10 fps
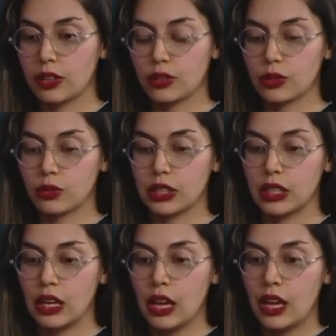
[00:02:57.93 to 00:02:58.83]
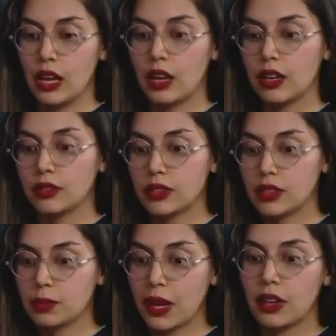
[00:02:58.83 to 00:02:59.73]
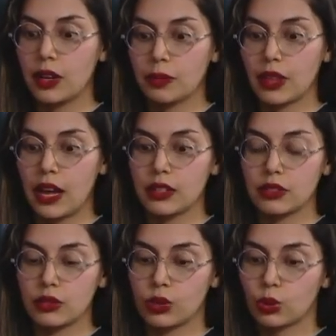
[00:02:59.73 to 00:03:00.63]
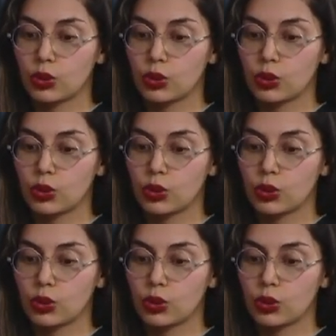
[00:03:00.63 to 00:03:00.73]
others really spike up that social